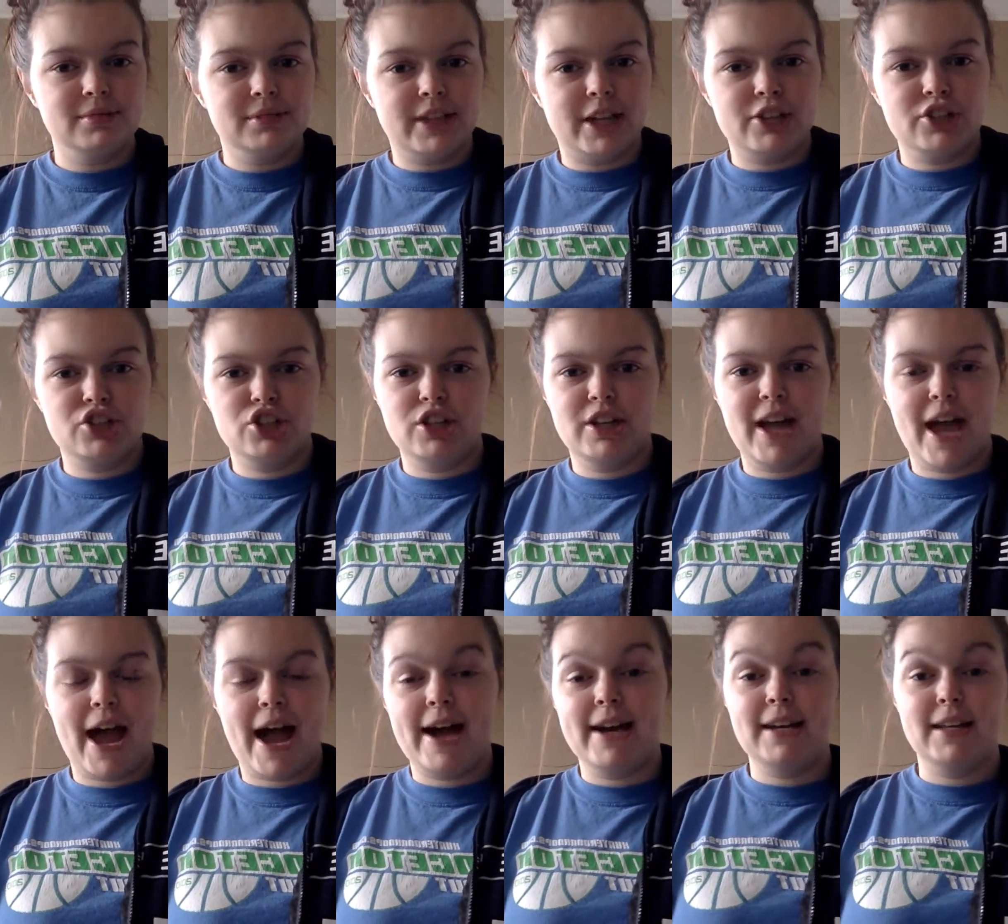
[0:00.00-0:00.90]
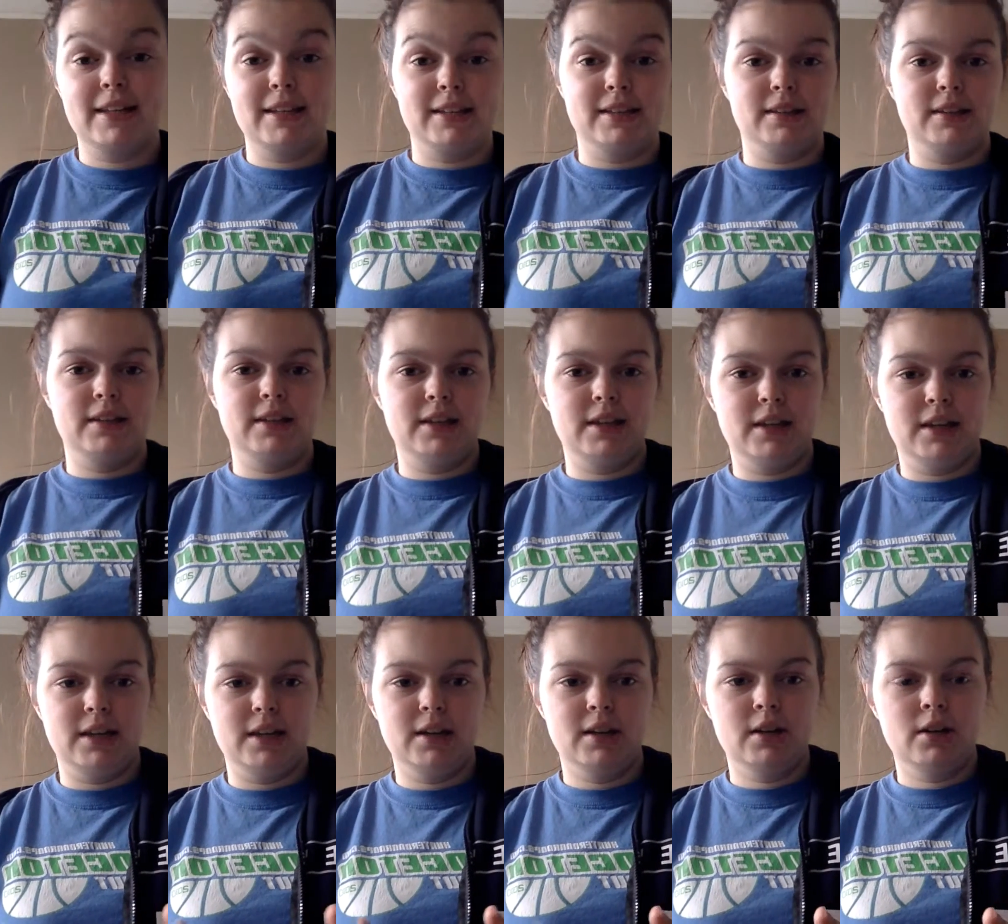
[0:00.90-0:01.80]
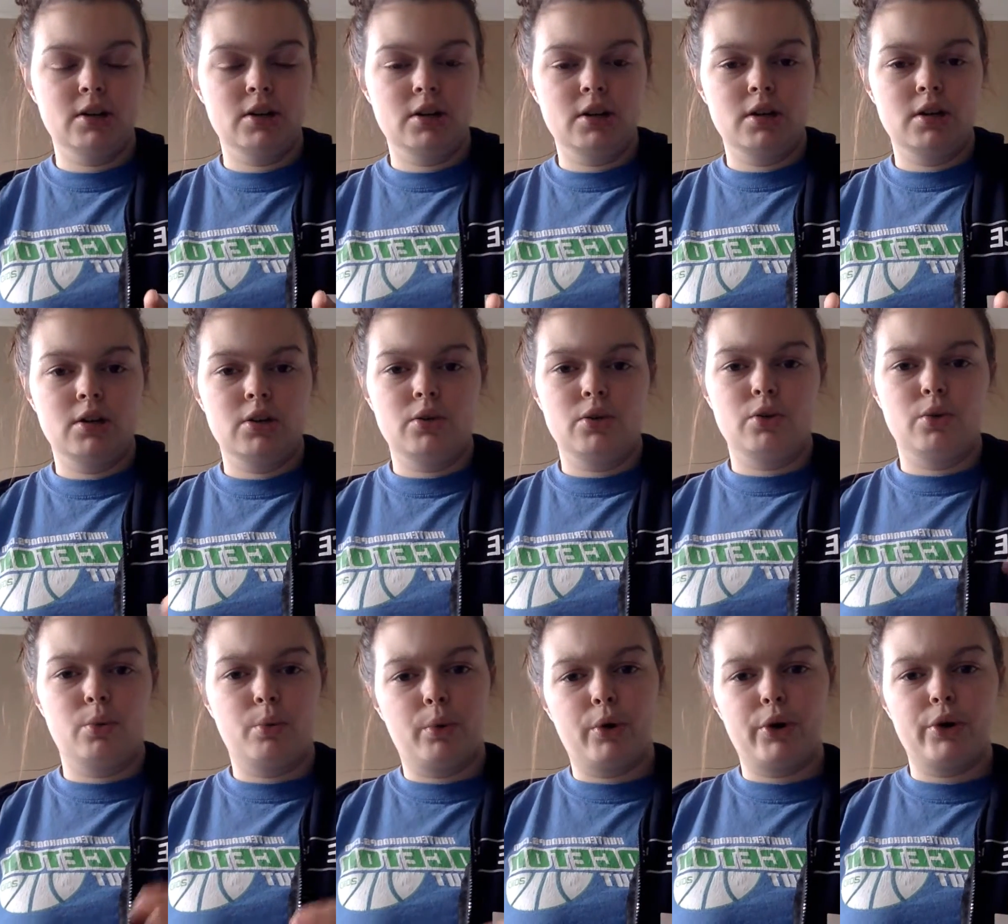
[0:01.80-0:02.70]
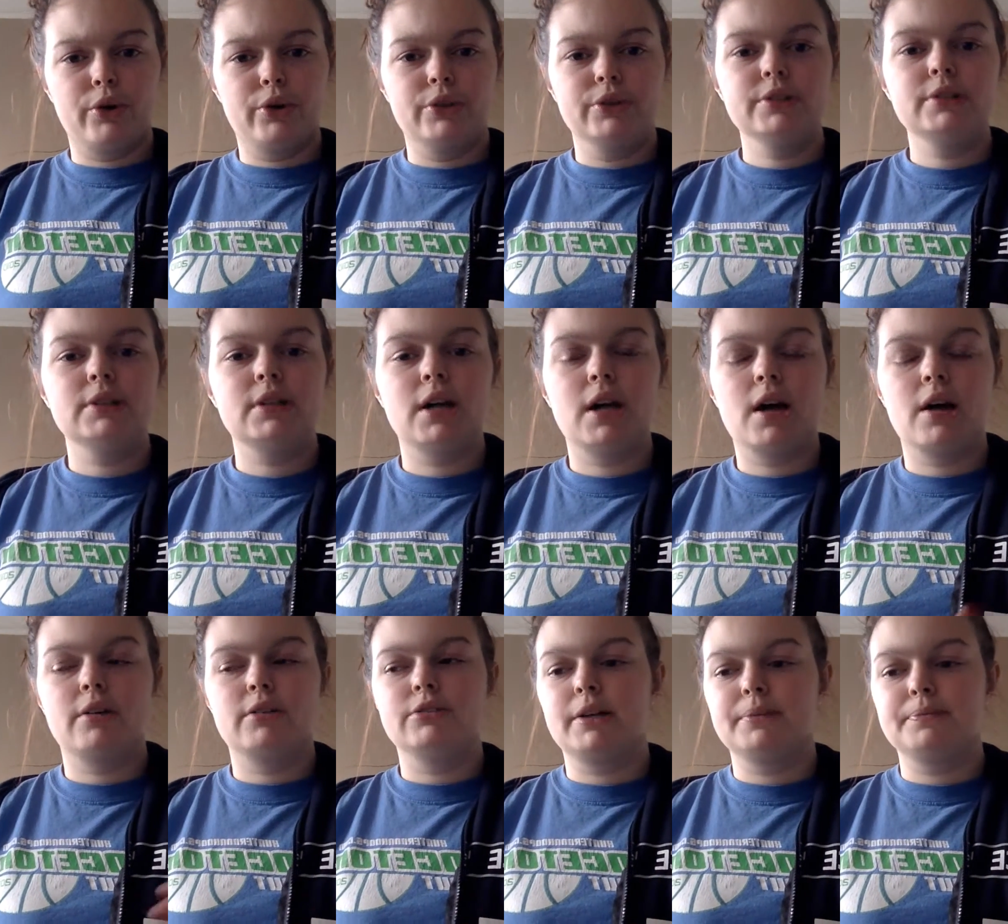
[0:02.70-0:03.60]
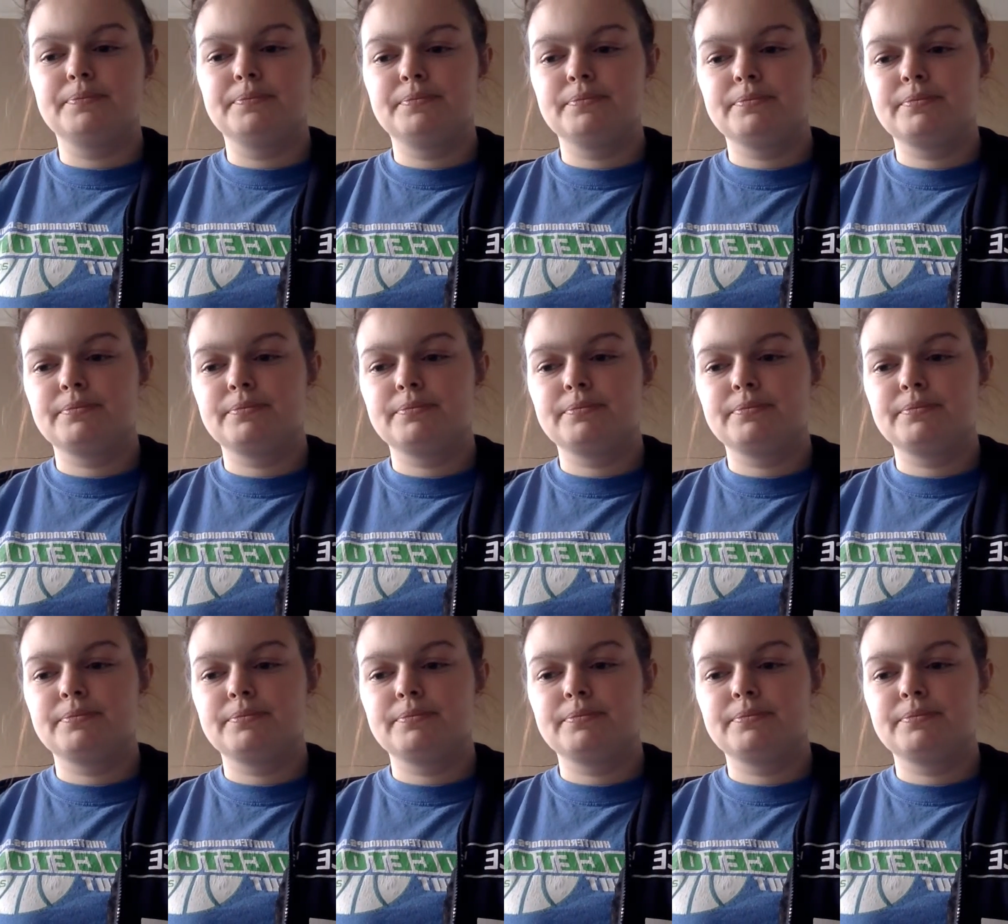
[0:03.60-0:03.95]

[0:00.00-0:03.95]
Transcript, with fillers: that she had in the the world of um,